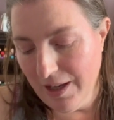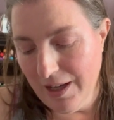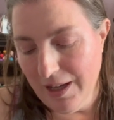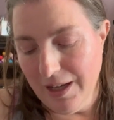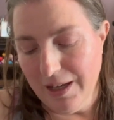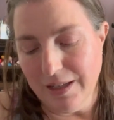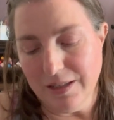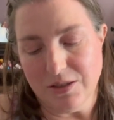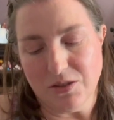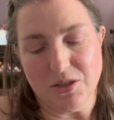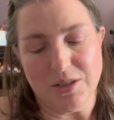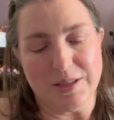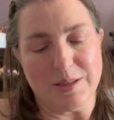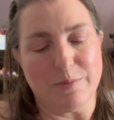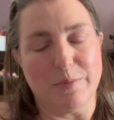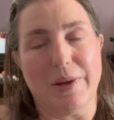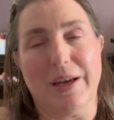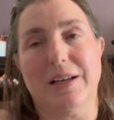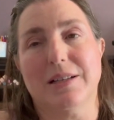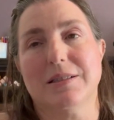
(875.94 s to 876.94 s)
it's just
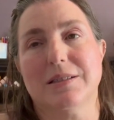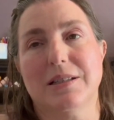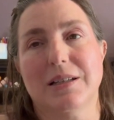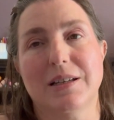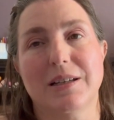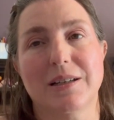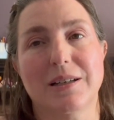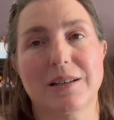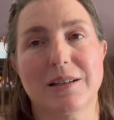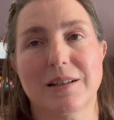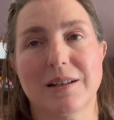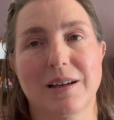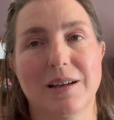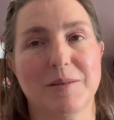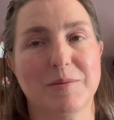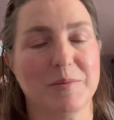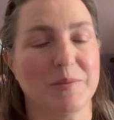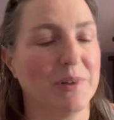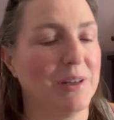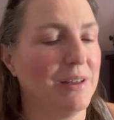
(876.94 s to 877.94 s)
messy,
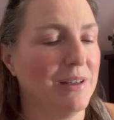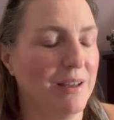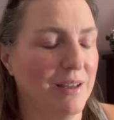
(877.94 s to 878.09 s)
and